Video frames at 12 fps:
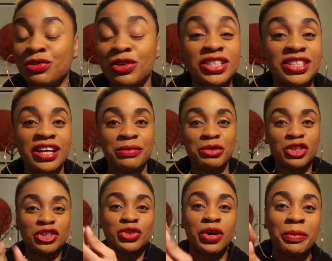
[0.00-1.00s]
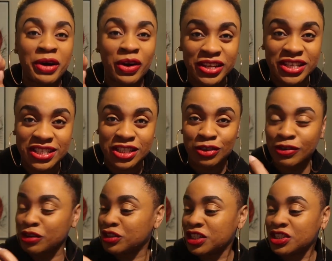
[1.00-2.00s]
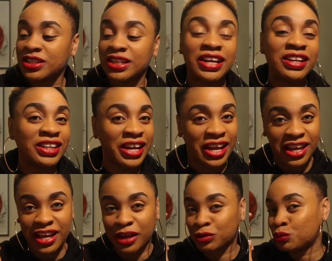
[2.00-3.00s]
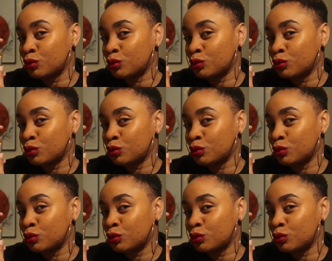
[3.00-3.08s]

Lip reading: First thing I'm going to talk about is this foundation, and yeah,